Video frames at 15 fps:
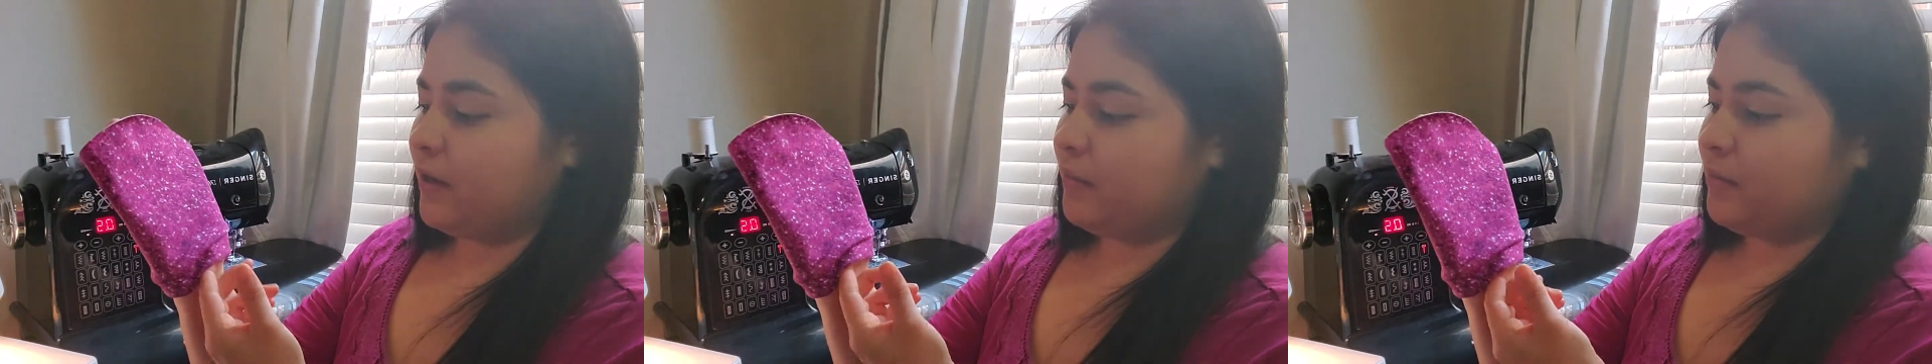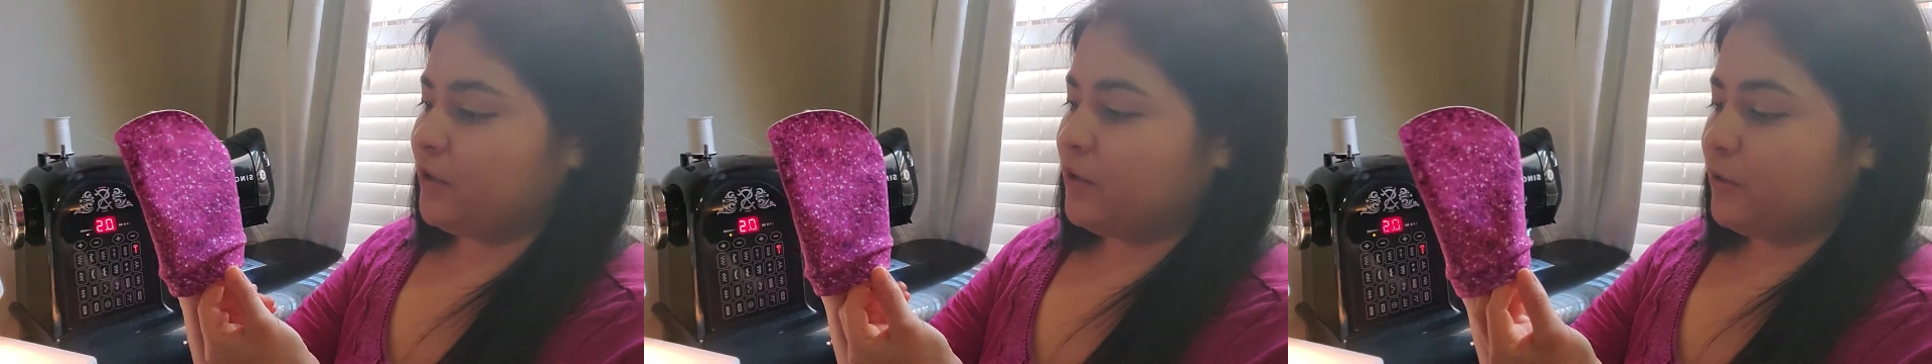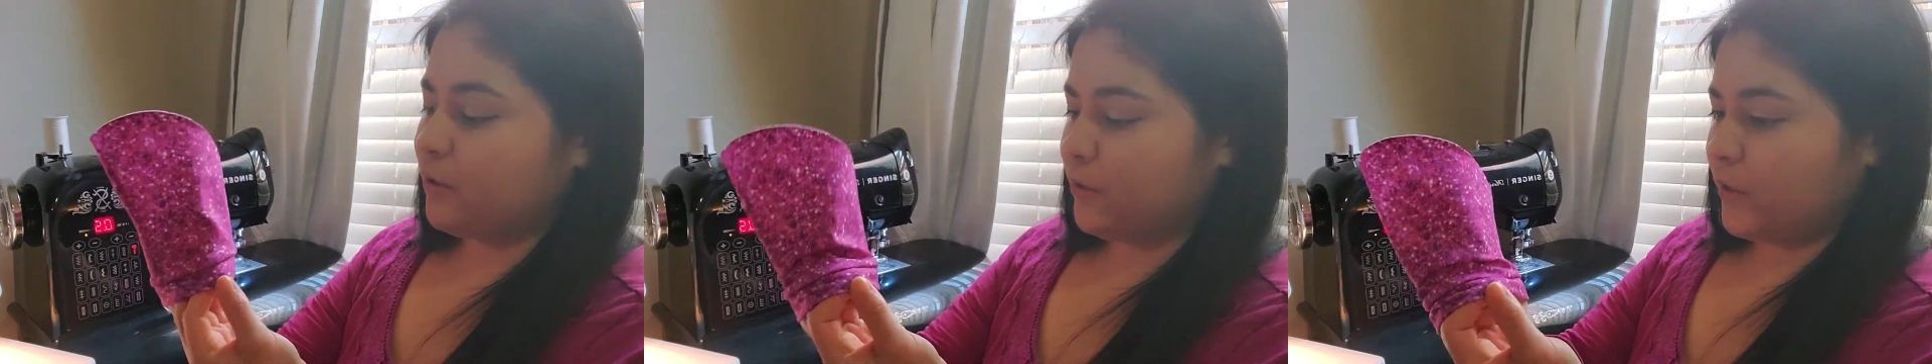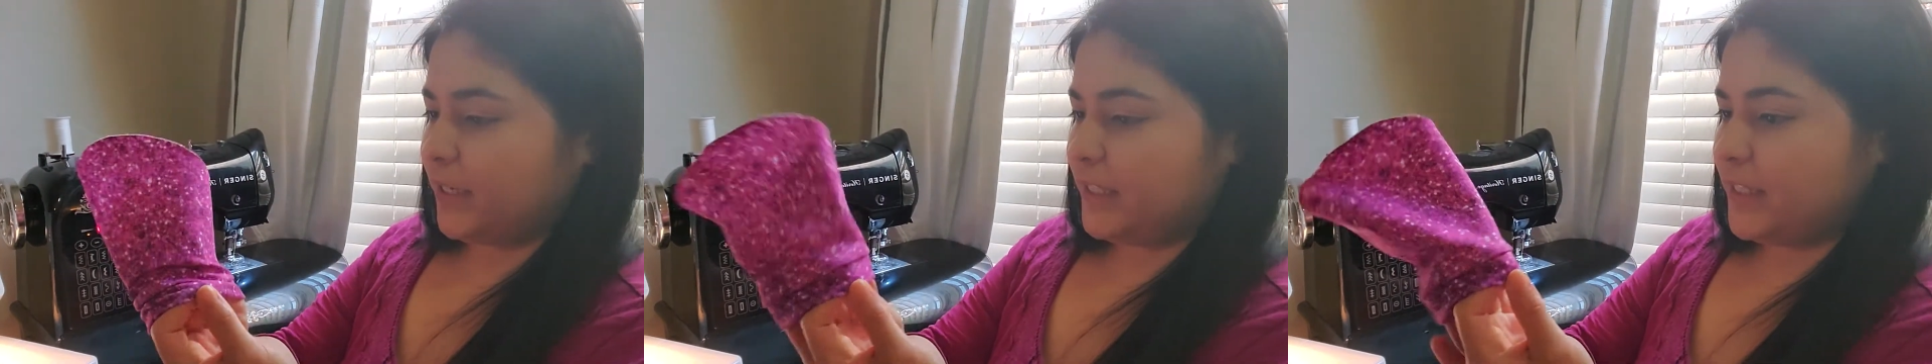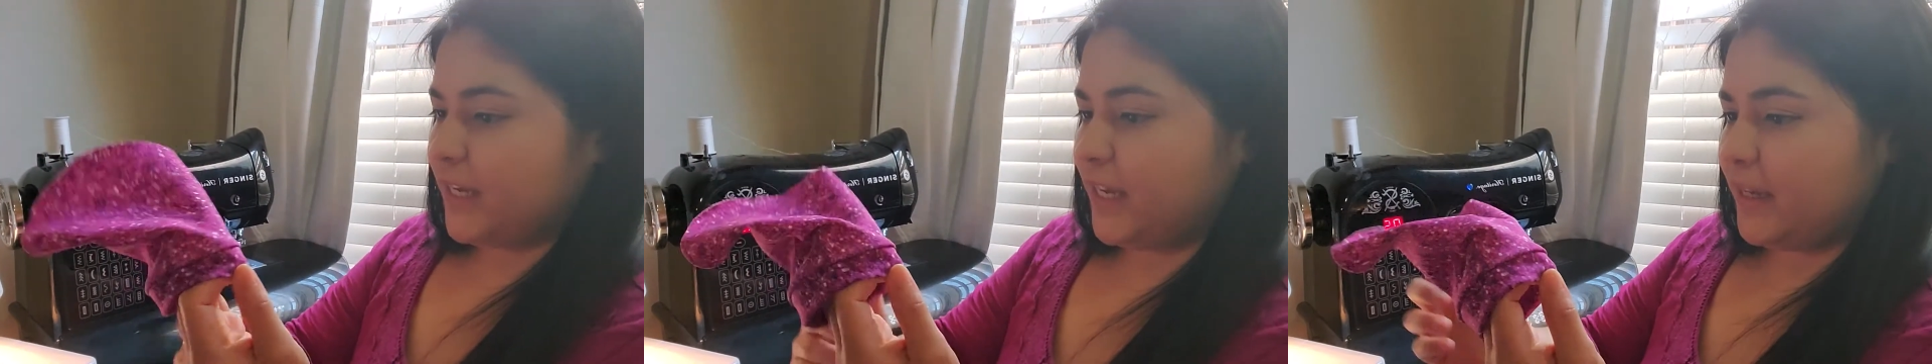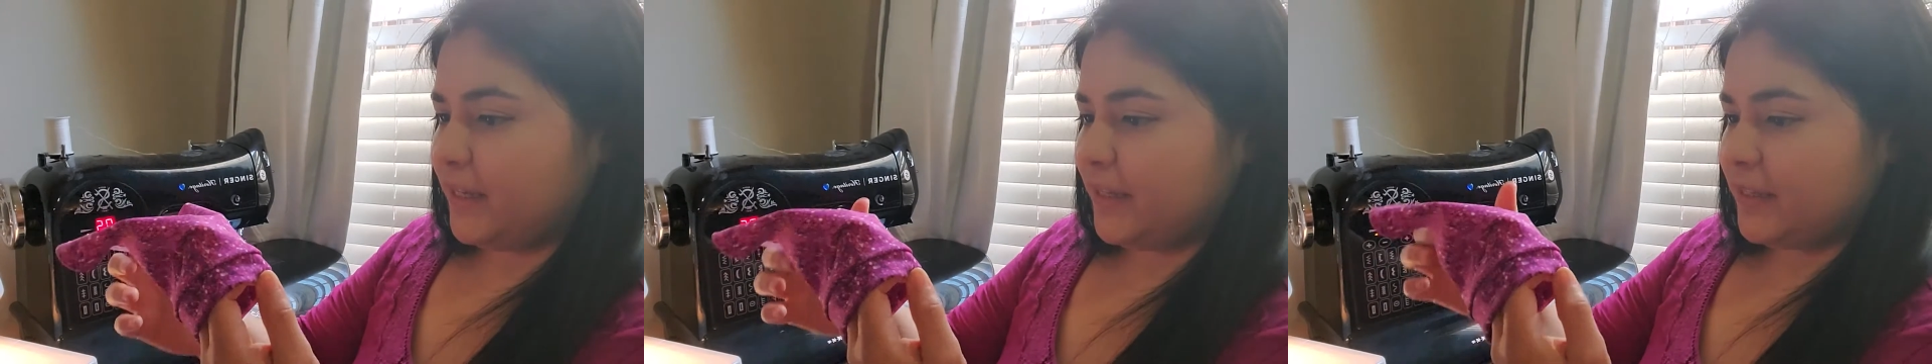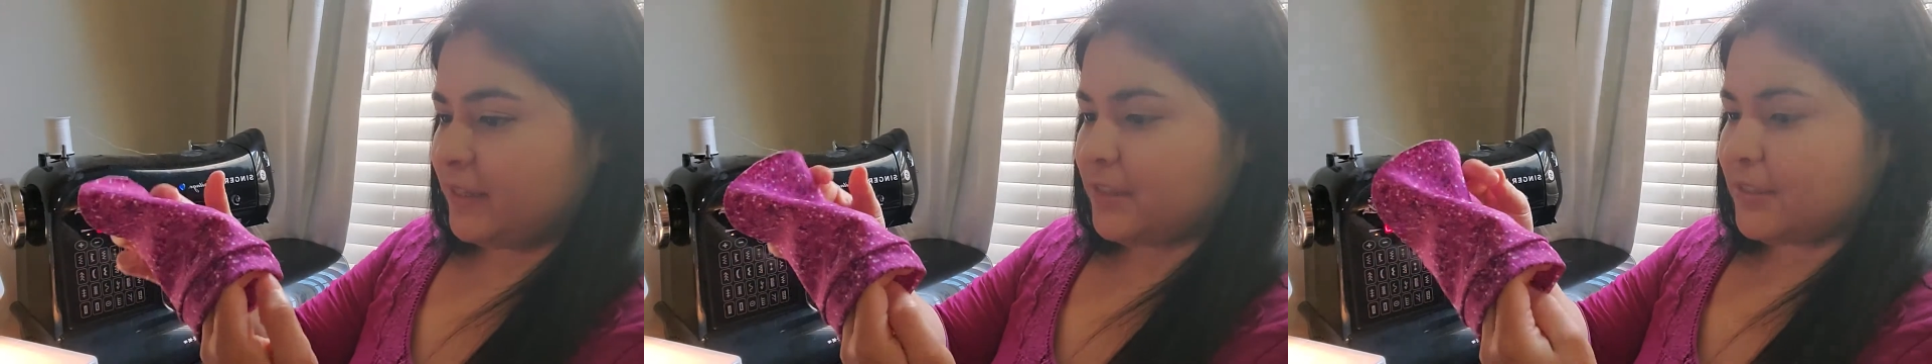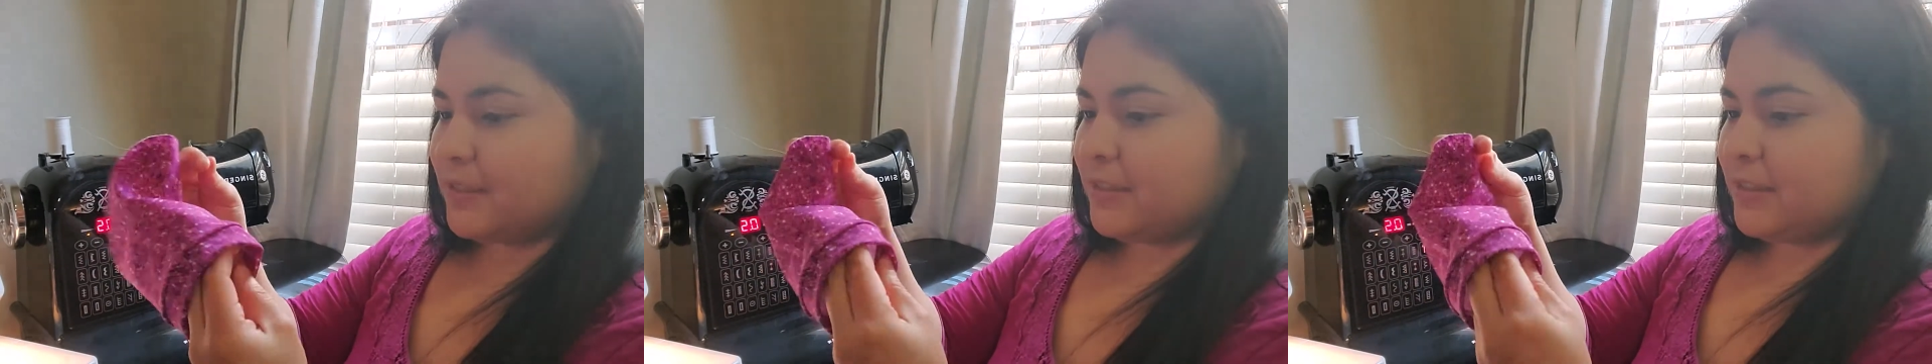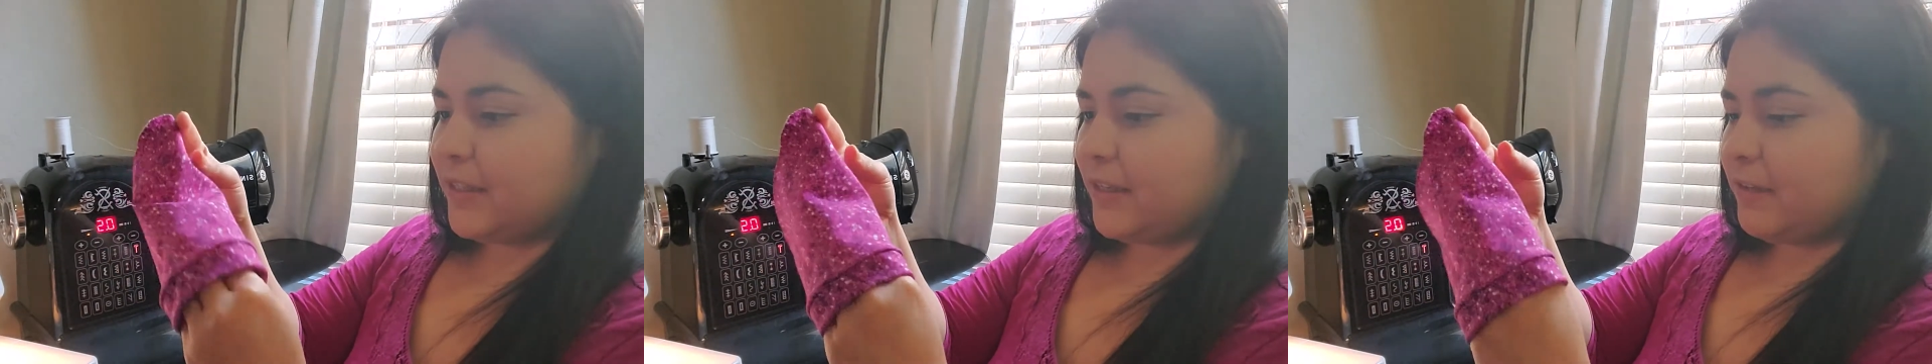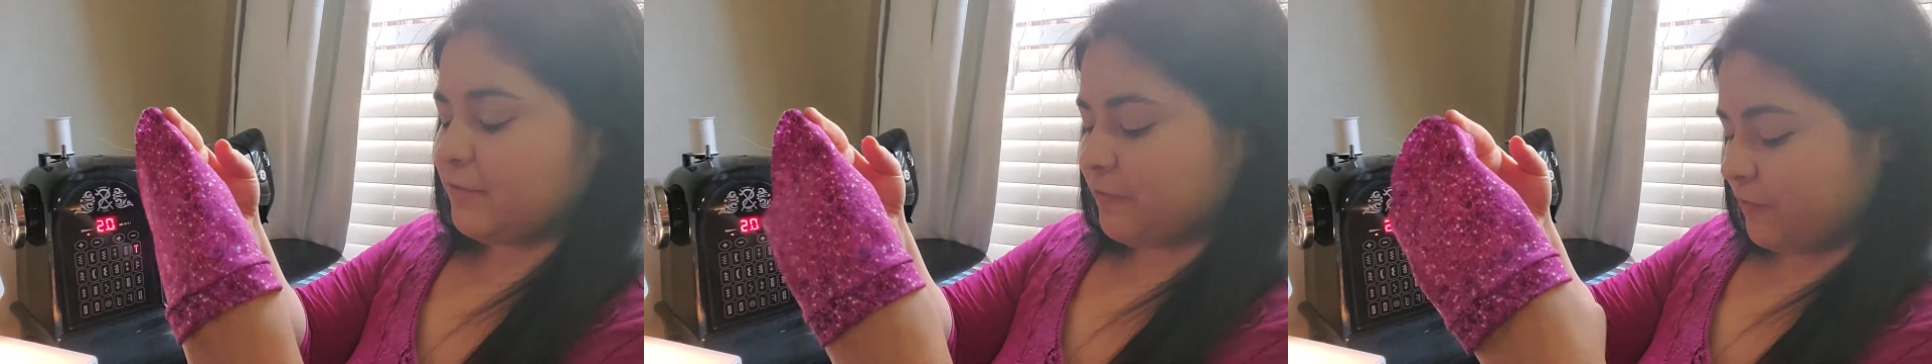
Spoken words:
You're going to take this sleeve